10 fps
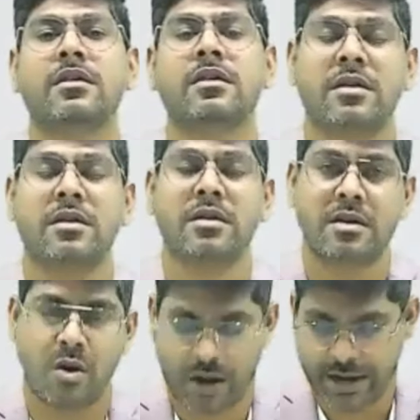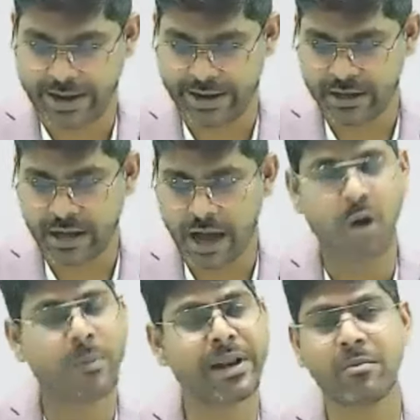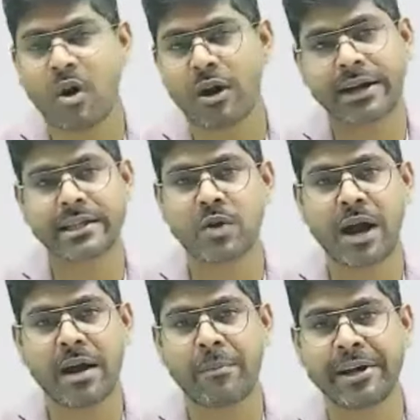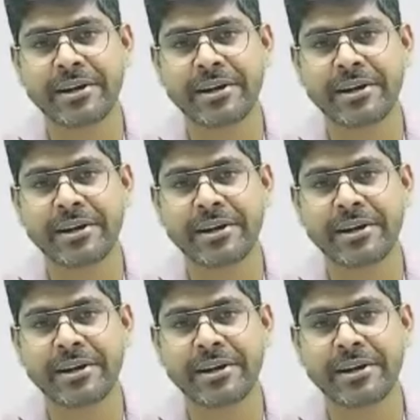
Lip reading: Okay. How many mock tests you had appeared?